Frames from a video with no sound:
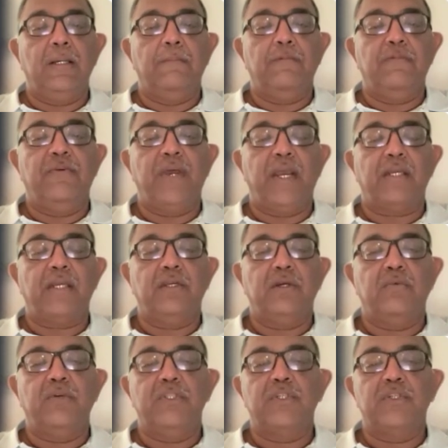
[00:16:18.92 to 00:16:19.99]

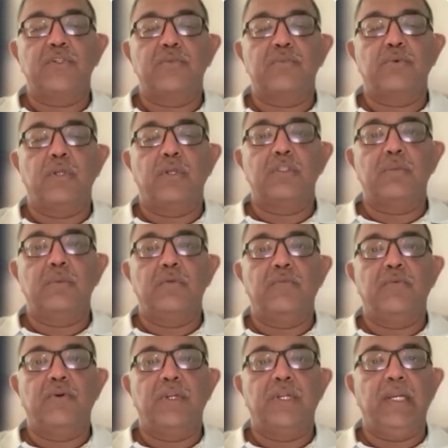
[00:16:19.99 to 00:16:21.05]
factor which is responsible
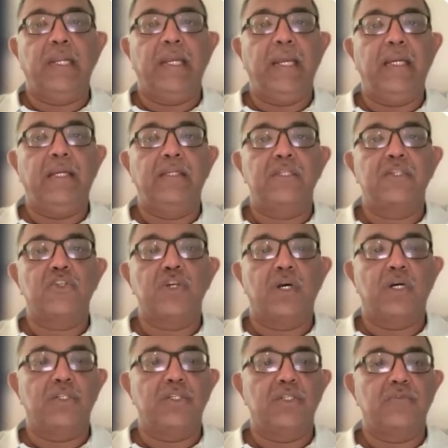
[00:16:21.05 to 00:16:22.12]
for delayed
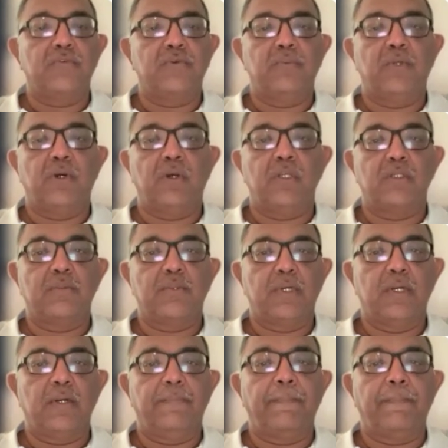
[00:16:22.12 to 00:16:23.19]
discharges from the
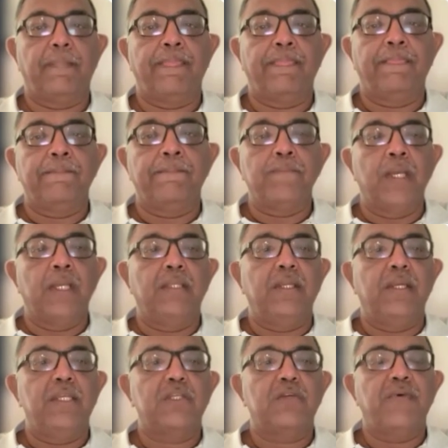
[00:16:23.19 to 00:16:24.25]
hospital. The
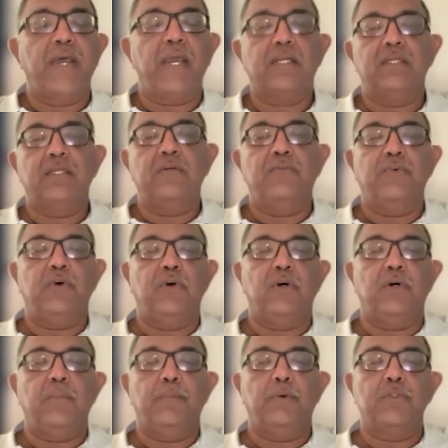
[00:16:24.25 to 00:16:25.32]
risk factor
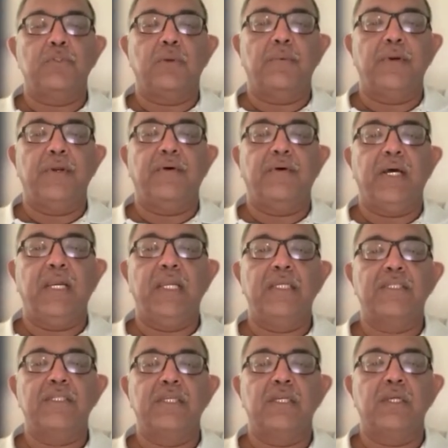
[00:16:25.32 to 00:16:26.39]
for postoperative
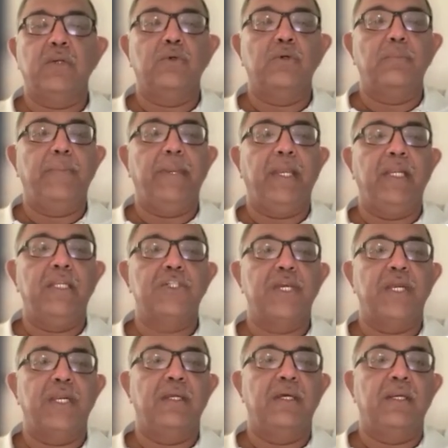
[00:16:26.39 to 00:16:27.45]
ileus include male
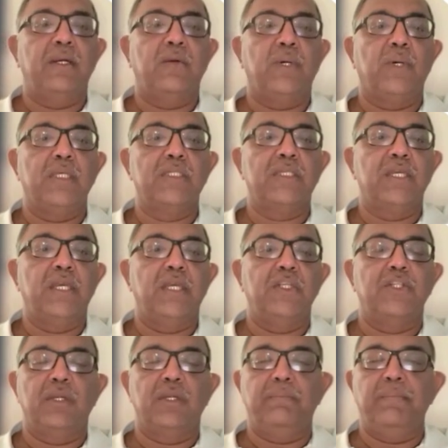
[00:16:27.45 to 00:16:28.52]
gender, advanced
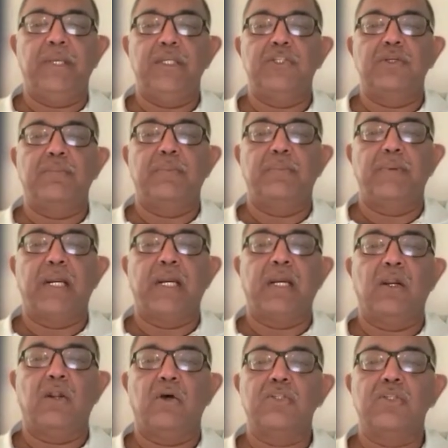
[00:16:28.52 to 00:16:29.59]
age, and major
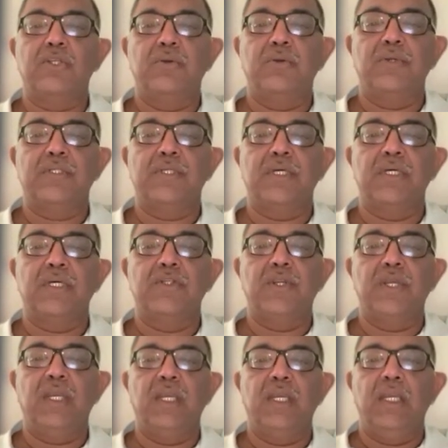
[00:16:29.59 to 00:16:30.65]
blood loss during
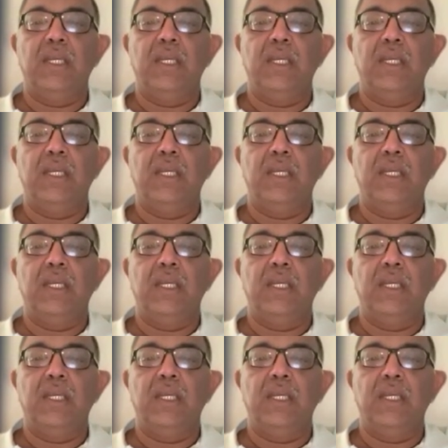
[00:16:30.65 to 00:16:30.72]
surgery.